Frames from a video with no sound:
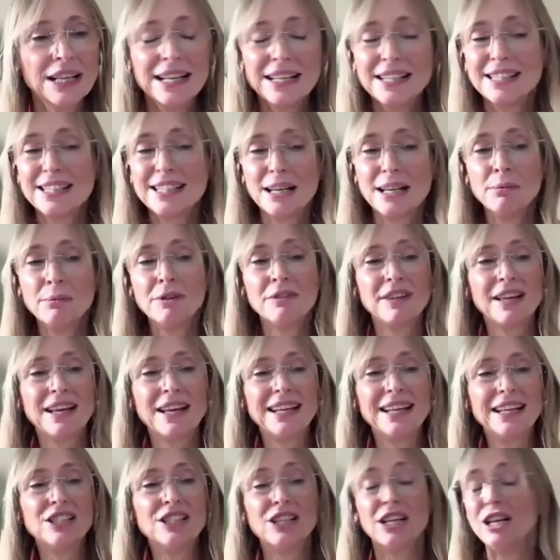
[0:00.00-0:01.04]
Some of that
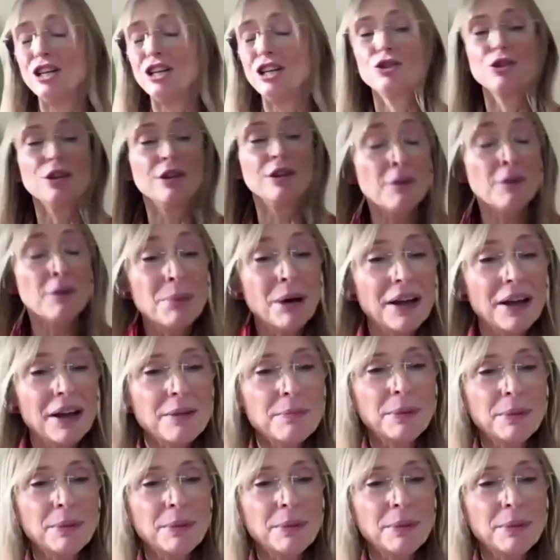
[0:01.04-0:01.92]
is driven by the